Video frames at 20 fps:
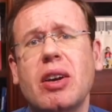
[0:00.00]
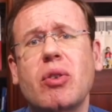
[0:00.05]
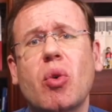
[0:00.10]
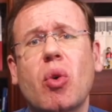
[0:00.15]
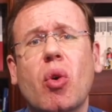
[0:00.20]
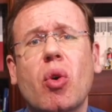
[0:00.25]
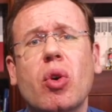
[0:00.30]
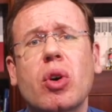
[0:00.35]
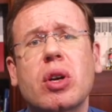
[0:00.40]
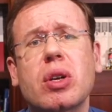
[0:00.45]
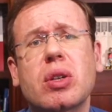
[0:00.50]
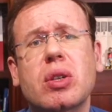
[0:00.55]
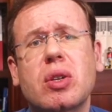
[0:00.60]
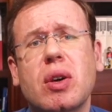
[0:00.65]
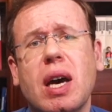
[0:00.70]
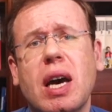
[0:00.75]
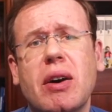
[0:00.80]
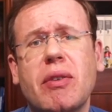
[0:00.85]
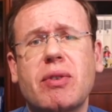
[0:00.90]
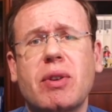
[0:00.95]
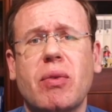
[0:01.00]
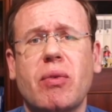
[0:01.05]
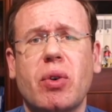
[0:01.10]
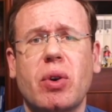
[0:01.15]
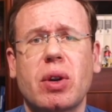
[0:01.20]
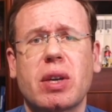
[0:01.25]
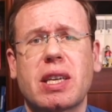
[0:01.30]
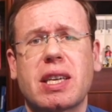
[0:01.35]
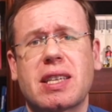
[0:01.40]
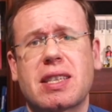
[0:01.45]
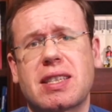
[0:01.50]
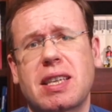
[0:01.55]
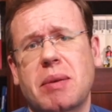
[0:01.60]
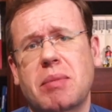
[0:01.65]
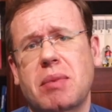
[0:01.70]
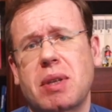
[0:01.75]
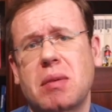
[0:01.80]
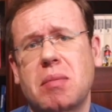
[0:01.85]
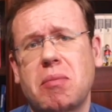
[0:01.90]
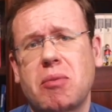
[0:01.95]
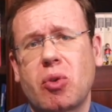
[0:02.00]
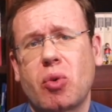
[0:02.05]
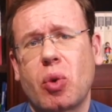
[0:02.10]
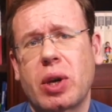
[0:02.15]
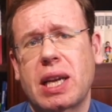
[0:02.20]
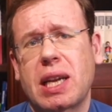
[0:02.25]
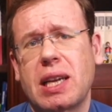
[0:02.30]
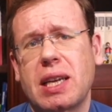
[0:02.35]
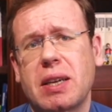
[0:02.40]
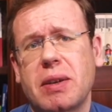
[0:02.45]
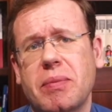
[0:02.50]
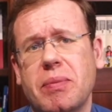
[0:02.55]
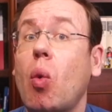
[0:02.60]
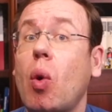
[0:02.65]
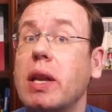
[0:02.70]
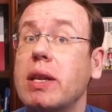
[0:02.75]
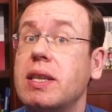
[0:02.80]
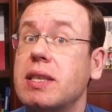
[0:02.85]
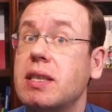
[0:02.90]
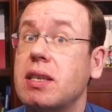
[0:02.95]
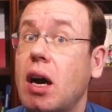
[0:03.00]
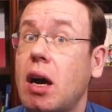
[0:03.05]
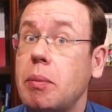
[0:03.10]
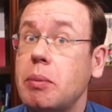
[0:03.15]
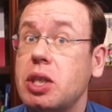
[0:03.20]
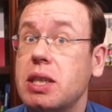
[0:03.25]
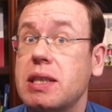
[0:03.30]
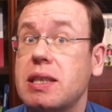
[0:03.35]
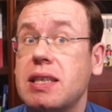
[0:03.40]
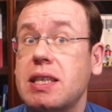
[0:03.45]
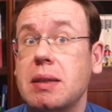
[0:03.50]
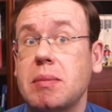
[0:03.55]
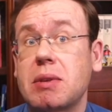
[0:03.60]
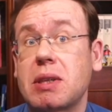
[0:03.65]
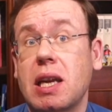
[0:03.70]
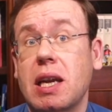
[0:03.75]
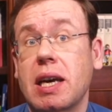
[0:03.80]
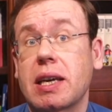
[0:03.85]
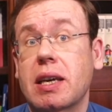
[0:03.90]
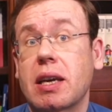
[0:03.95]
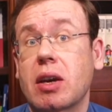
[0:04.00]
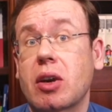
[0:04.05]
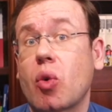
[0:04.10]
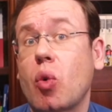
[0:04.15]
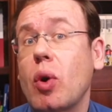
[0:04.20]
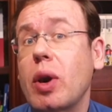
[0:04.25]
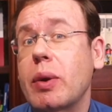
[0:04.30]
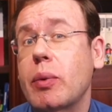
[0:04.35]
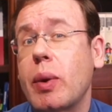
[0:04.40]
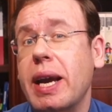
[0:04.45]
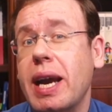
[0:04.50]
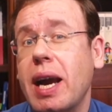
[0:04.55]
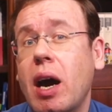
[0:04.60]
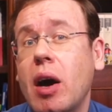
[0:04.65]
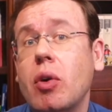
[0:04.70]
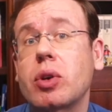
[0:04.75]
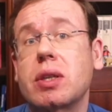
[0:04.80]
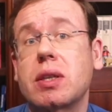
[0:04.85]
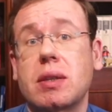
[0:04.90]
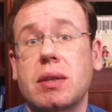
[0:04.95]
in order to have their work accepted quickly. While this option seems like a quick way out,